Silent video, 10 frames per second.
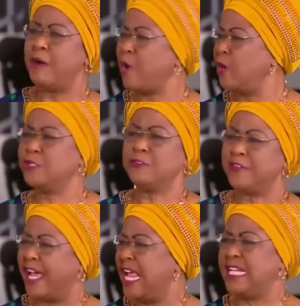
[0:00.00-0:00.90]
amount of
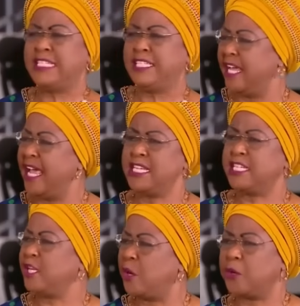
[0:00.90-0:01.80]

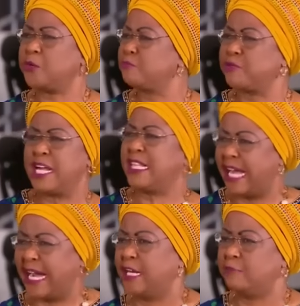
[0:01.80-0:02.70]
NGO could bring
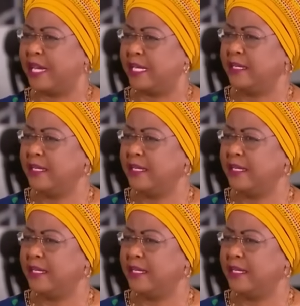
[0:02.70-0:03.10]
that kind of money.